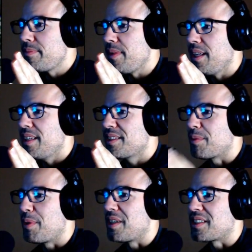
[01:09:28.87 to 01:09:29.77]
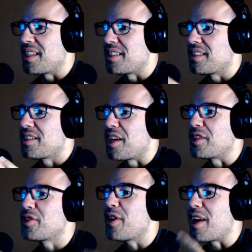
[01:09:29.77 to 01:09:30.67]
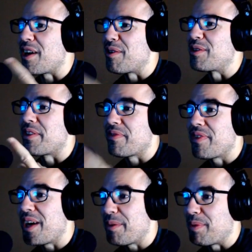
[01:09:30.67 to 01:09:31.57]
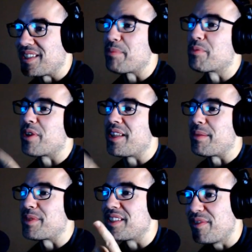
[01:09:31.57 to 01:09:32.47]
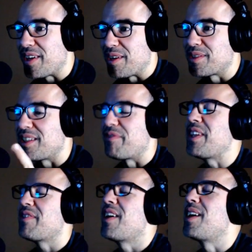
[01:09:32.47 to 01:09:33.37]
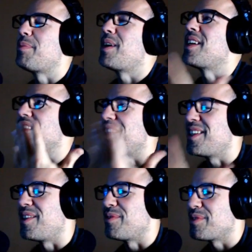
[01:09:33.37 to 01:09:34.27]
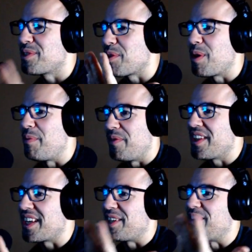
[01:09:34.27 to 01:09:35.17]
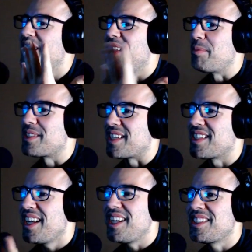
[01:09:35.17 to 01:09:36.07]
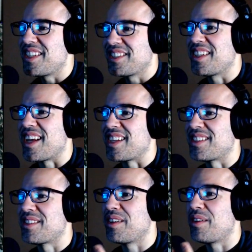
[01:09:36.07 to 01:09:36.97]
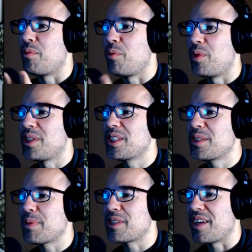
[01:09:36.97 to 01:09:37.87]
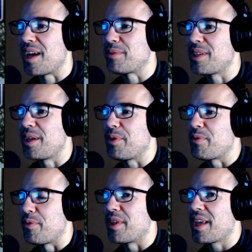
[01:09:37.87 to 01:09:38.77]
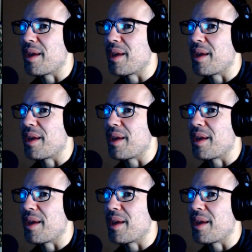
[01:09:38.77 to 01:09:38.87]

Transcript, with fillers: So Paul says, toss your arrow into the fairy pond to upgrade them to silver arrows to defeat the final boss. Oh, so helpful. Thank you. Loomis says, each dungeon has one special item to help you through the game.